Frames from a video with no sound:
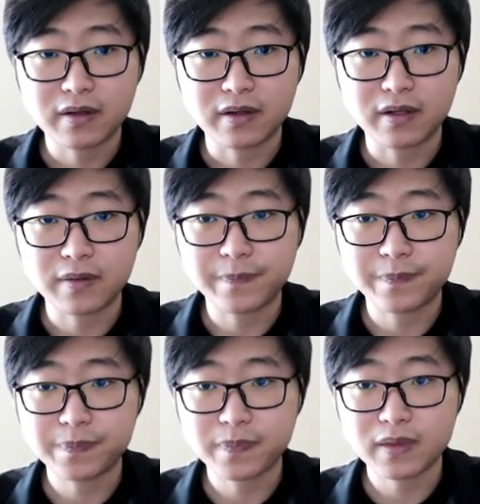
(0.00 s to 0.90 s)

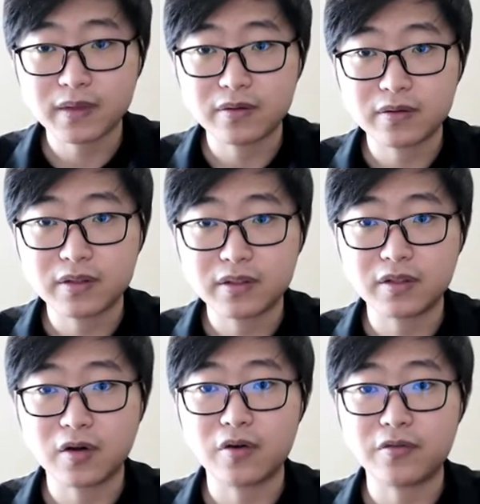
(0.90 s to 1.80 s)

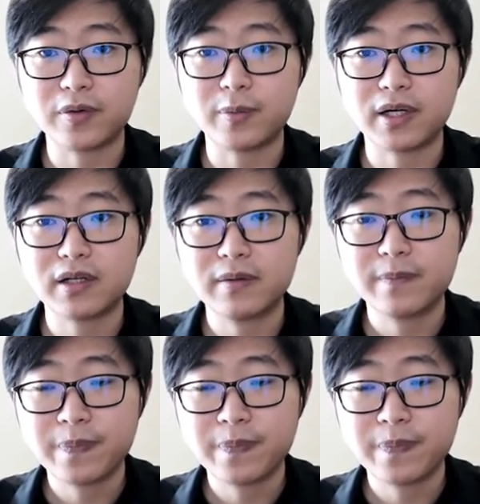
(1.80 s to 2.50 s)
in our framework.